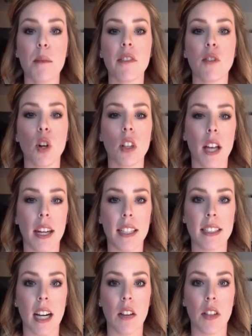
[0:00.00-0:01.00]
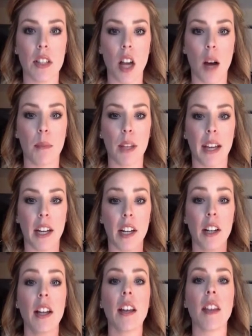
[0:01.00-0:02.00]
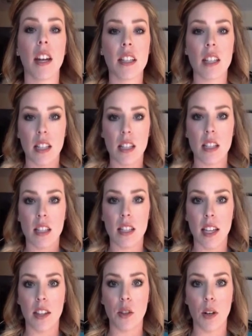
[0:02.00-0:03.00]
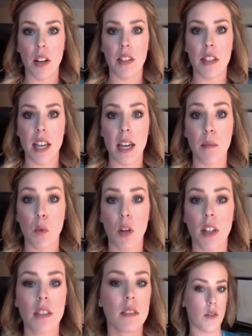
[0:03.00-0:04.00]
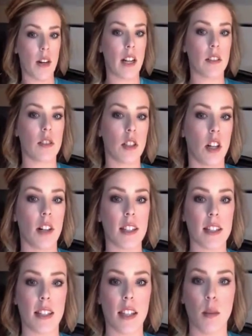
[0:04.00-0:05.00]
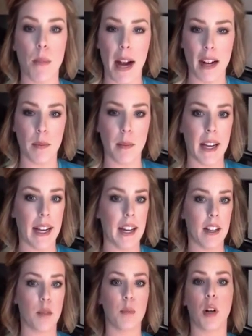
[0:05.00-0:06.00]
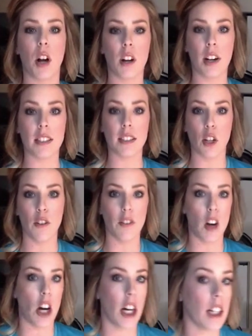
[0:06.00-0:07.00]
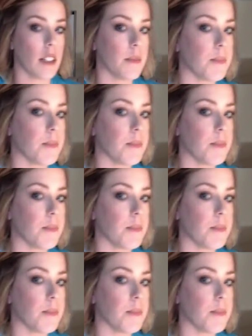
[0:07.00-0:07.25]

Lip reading: before letting down the top layer, that it tends to stay throughout the day more. Around so y'all can see the back of my hair, the progress so far.